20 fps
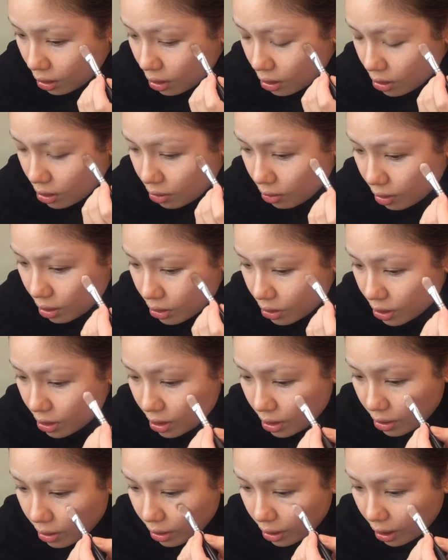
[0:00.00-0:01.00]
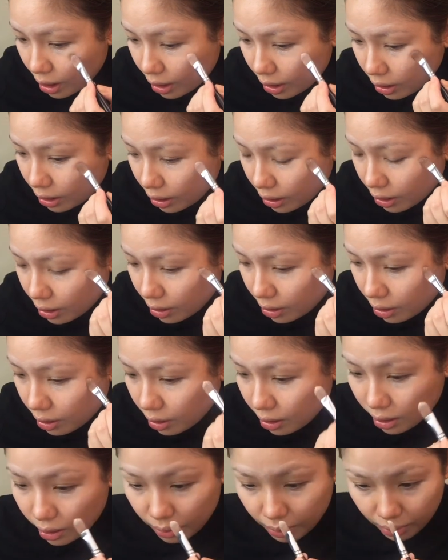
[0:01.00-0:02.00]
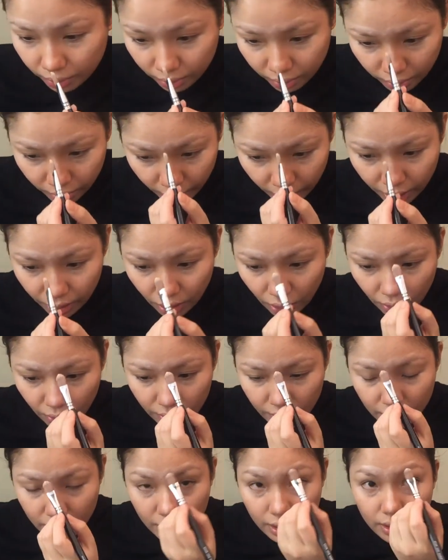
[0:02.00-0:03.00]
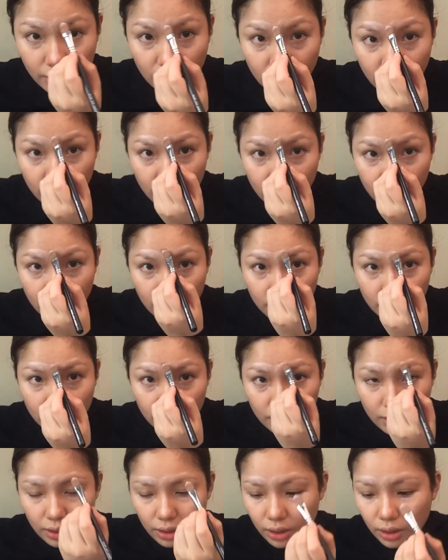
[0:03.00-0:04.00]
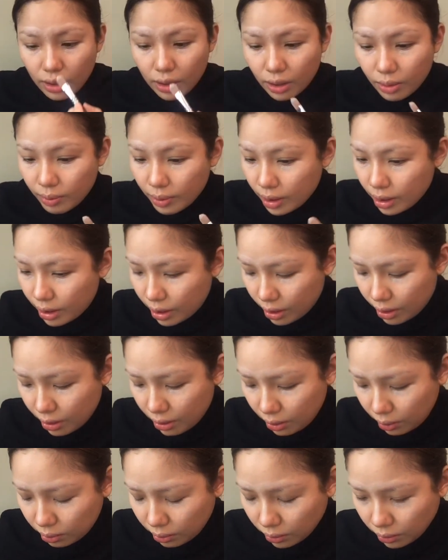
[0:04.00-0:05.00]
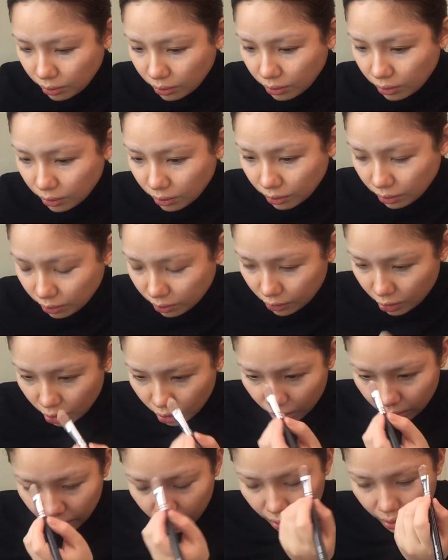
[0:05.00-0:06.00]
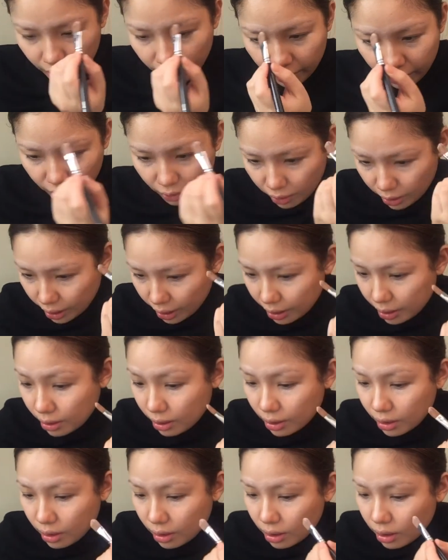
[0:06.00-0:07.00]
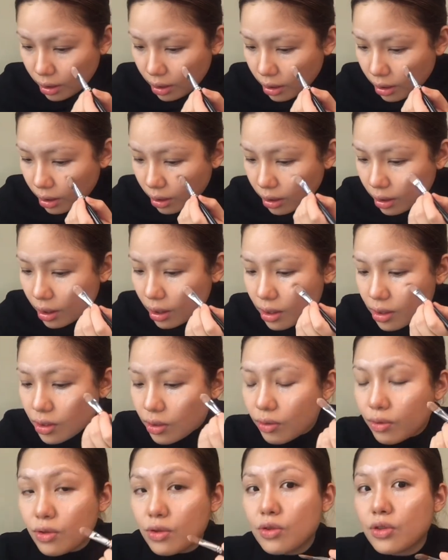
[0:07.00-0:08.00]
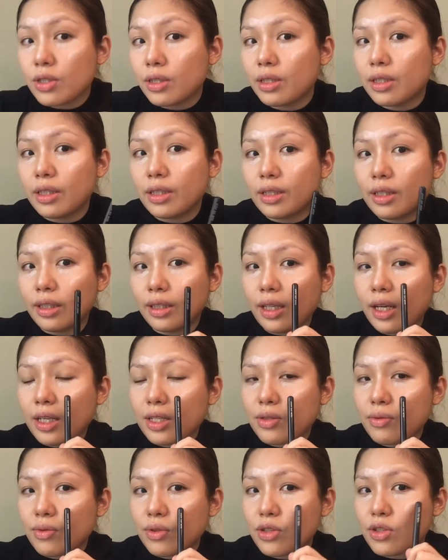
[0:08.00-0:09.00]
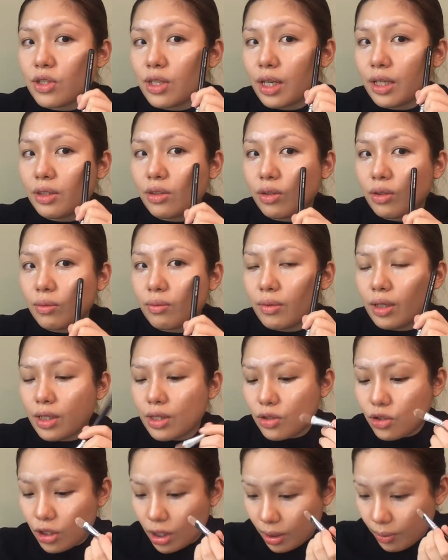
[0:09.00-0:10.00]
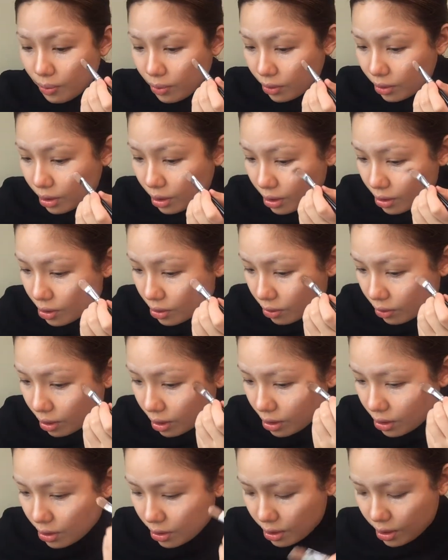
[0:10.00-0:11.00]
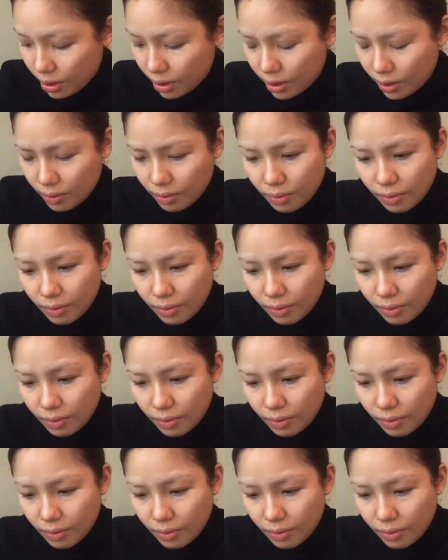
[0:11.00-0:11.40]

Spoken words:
So I just gonna highlight my nose and a little bit here on my forehead. And so usually the lights would shine on my cheekbone here, so I just